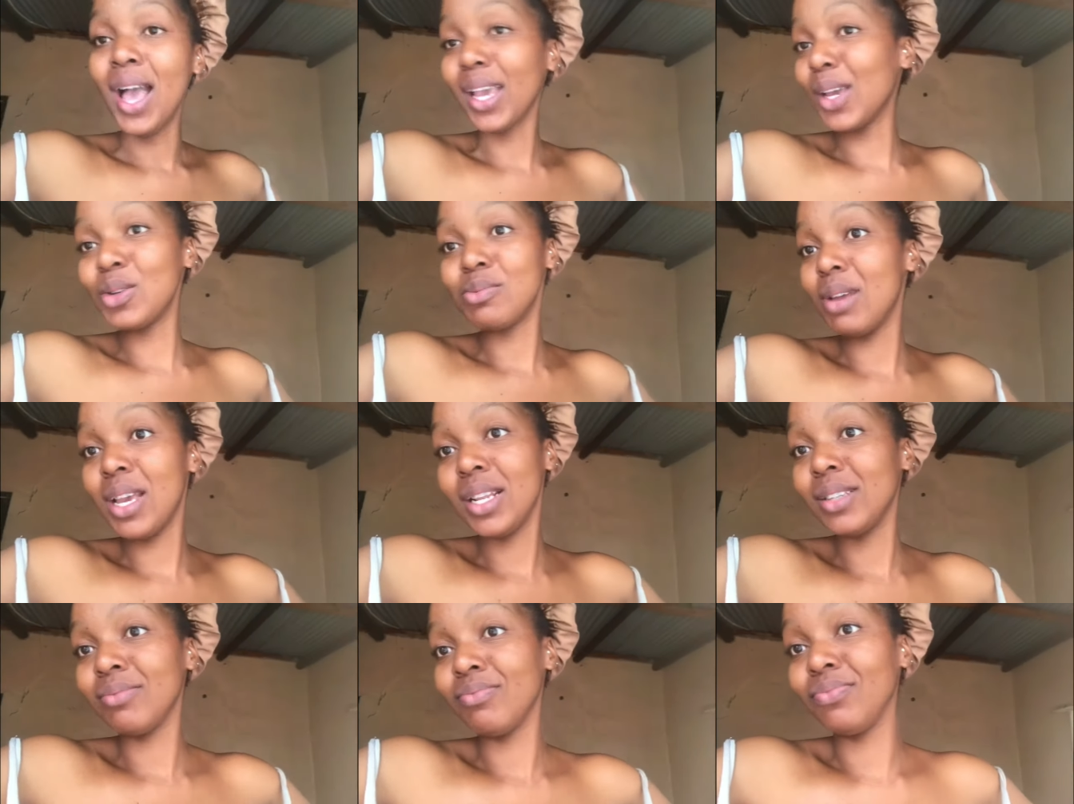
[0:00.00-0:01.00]
i can do made
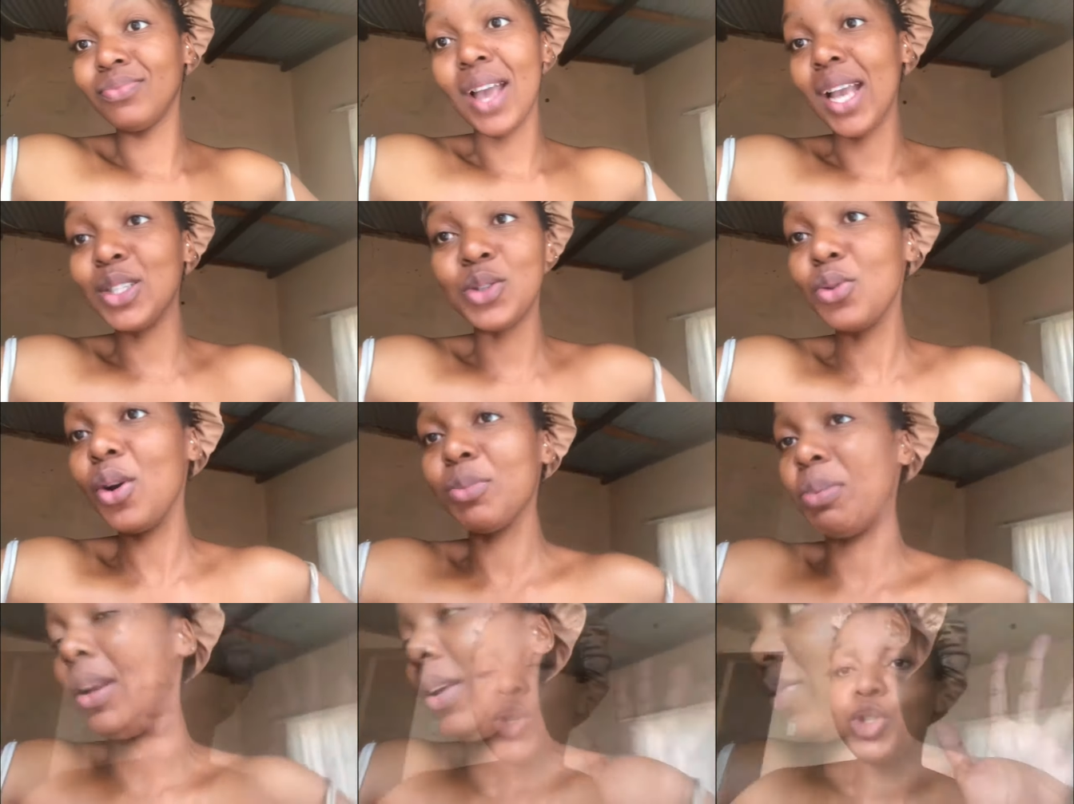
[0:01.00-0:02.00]
I do not
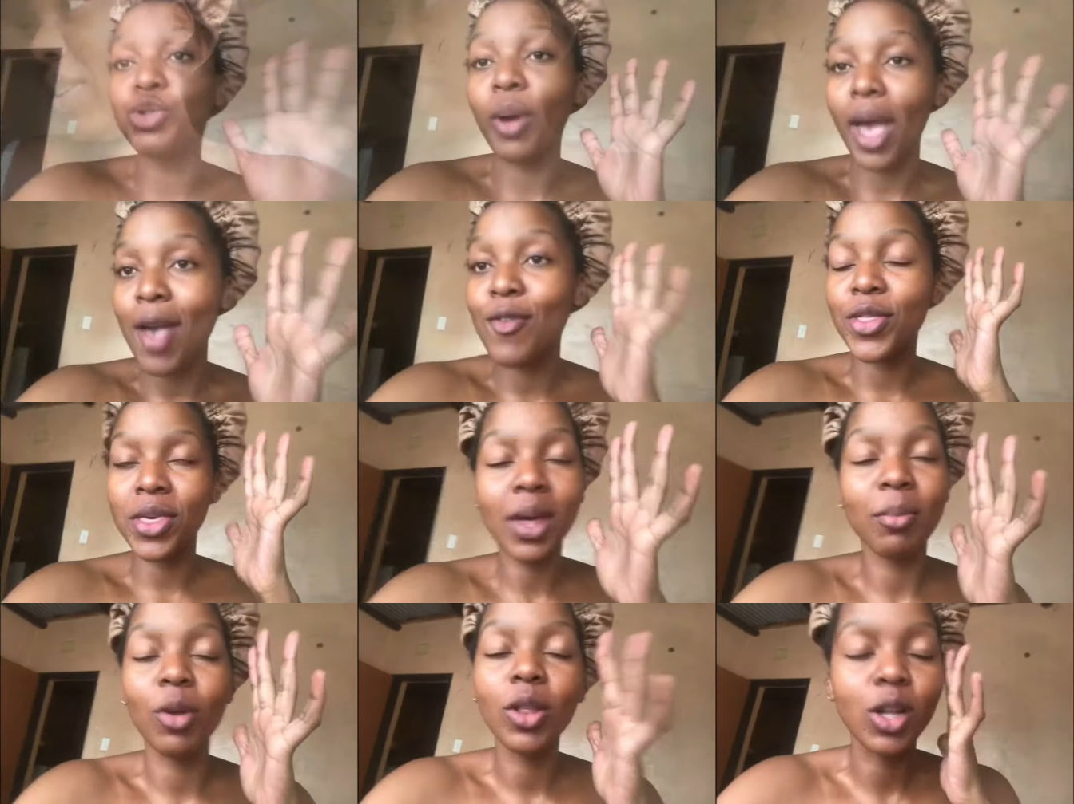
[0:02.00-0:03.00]
believe Don't you this. ever think
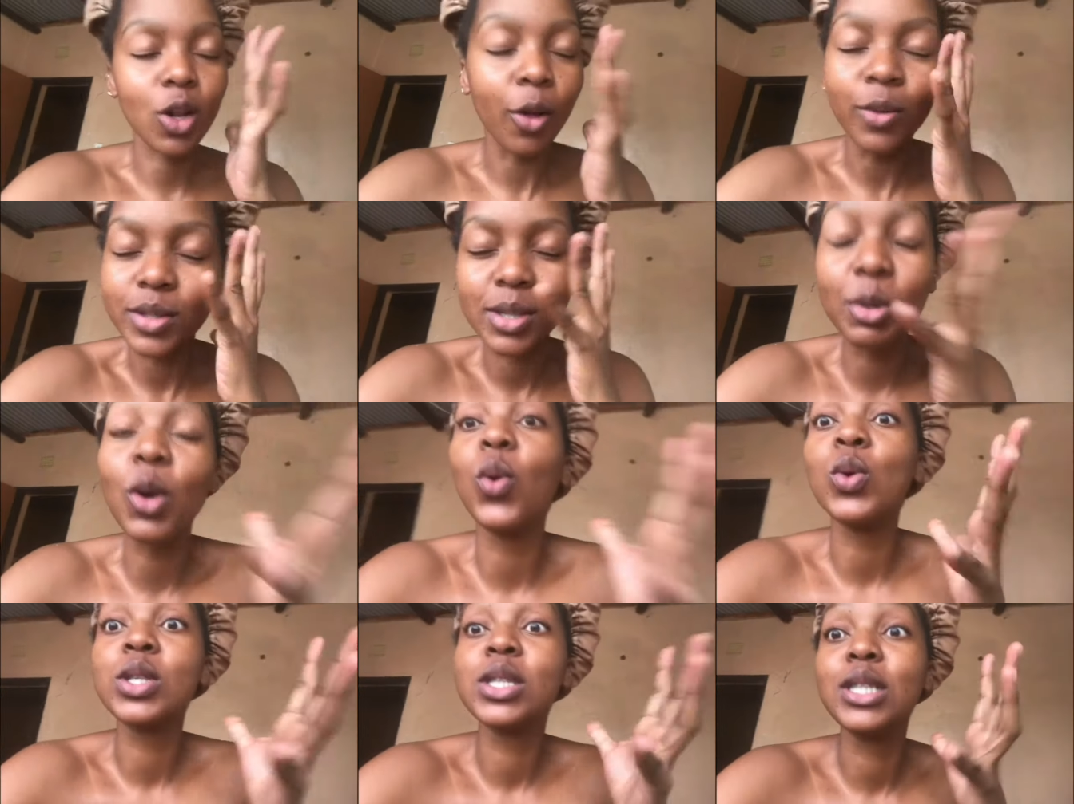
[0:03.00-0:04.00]
about the clothes
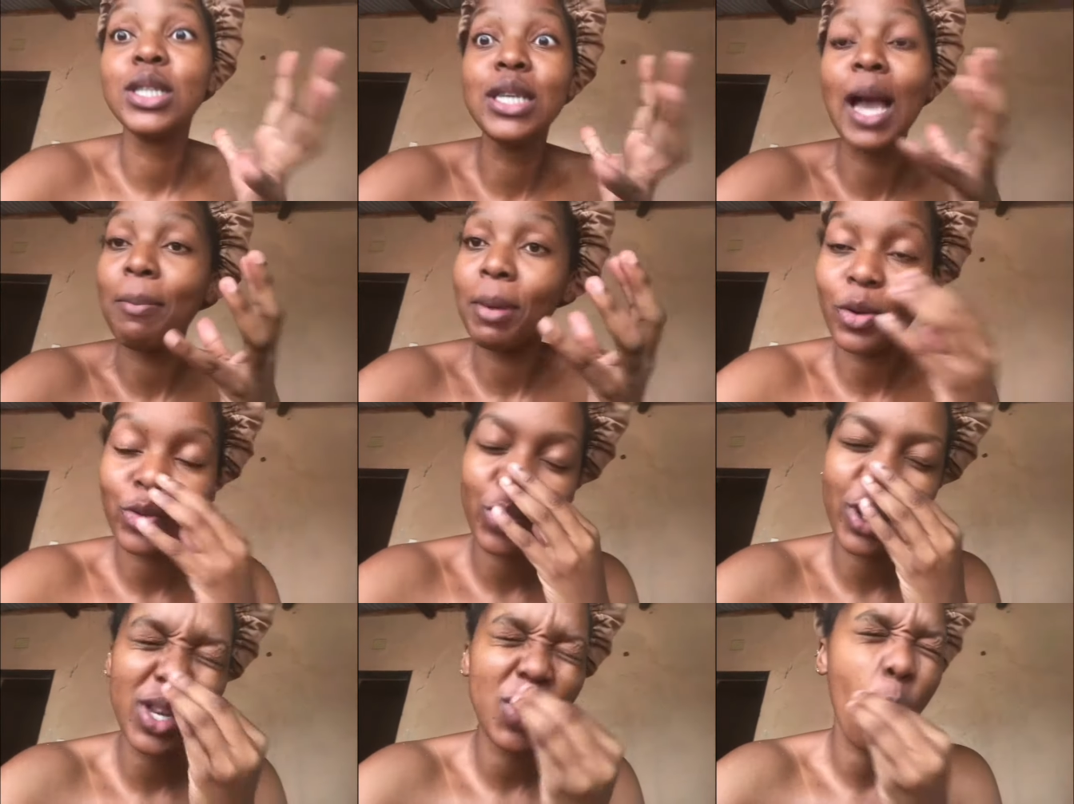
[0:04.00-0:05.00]
because the
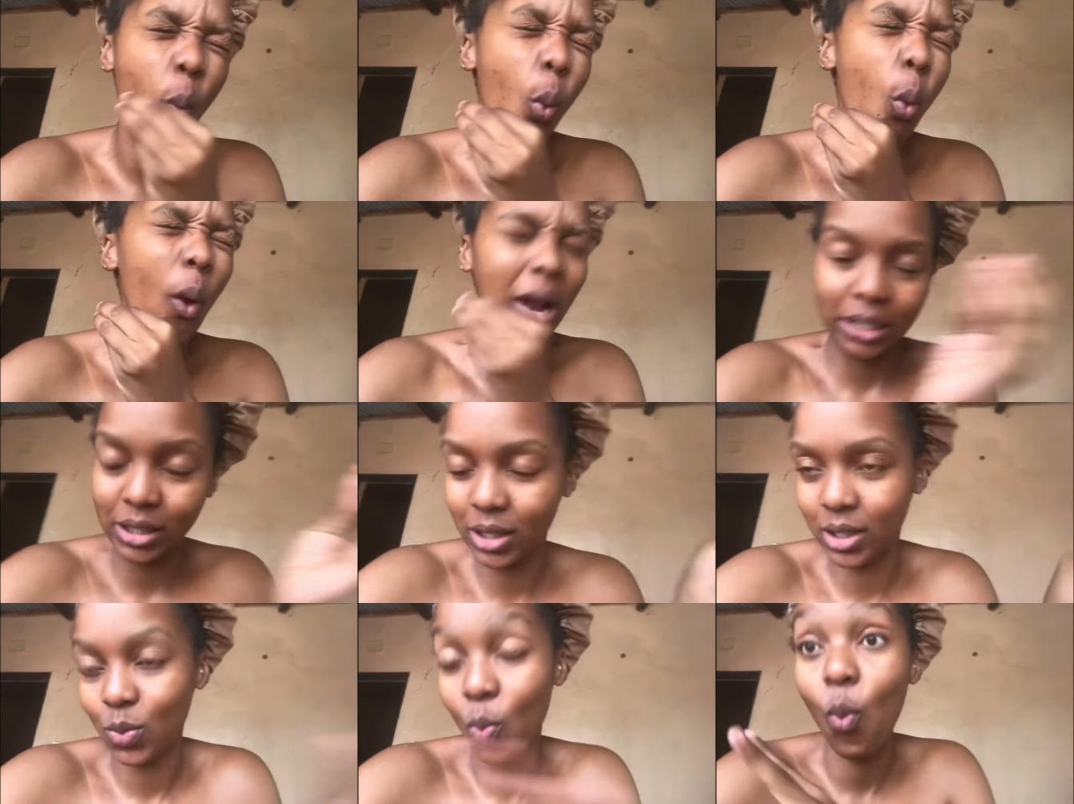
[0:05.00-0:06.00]
opportunity
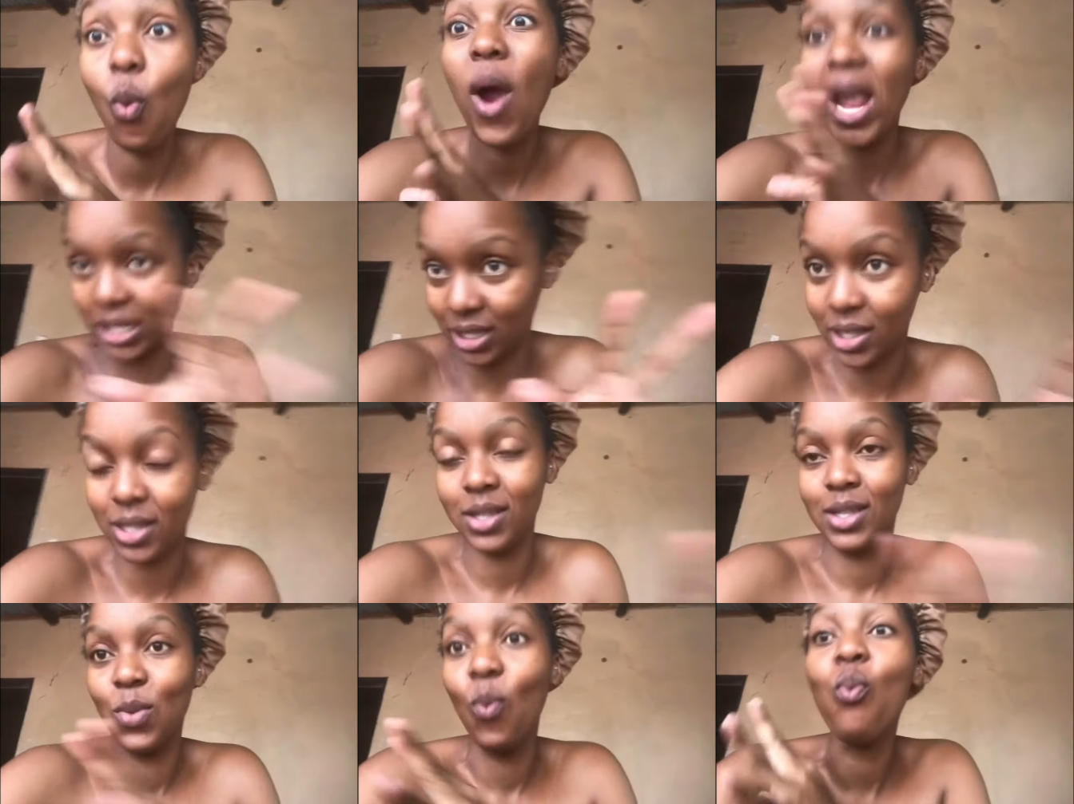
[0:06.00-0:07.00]
was, was,
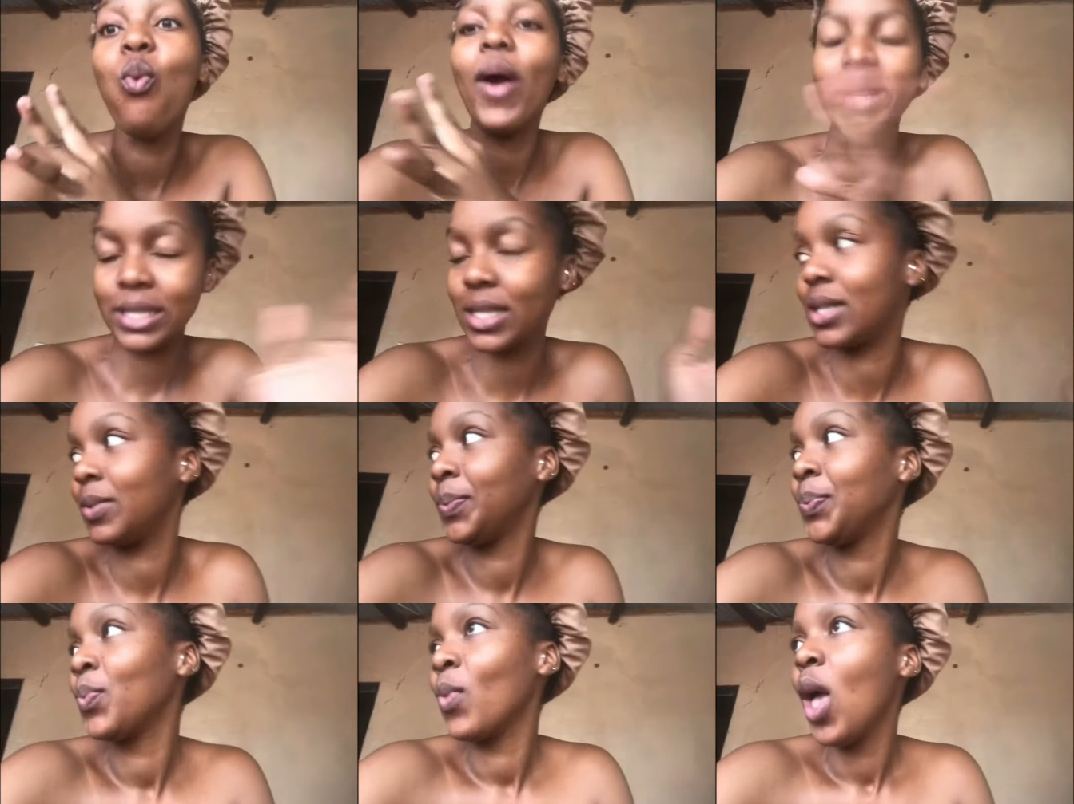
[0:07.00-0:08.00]
was.
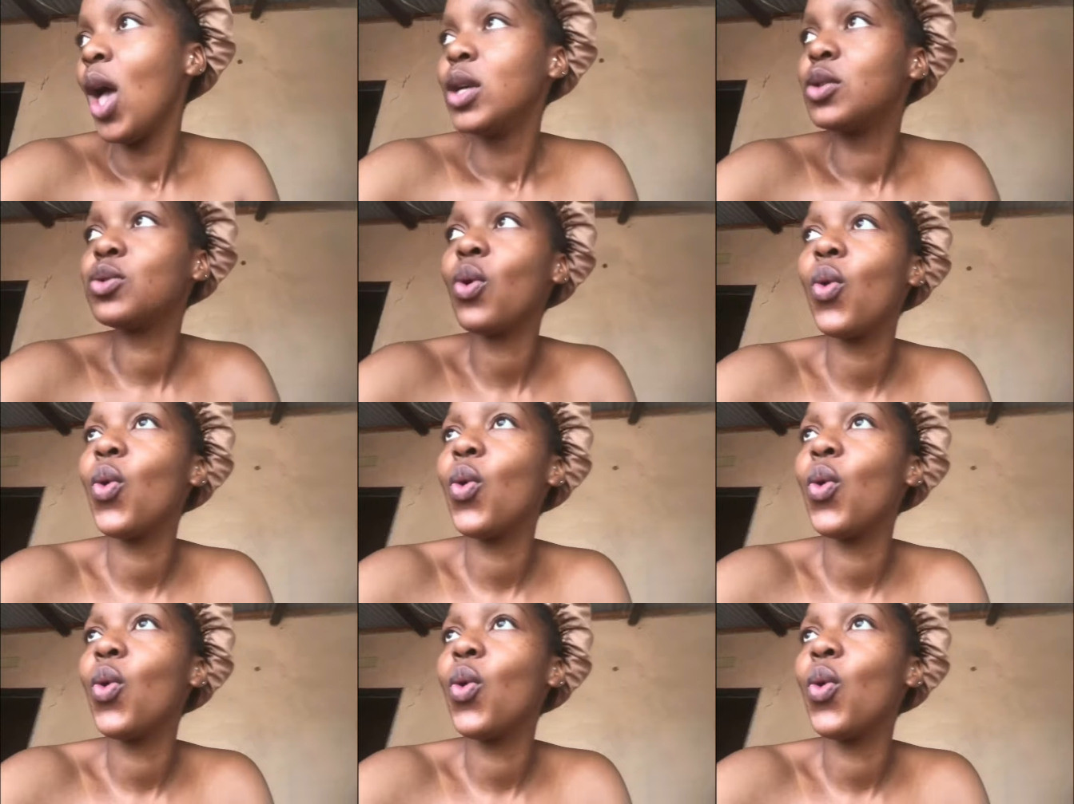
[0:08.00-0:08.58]
So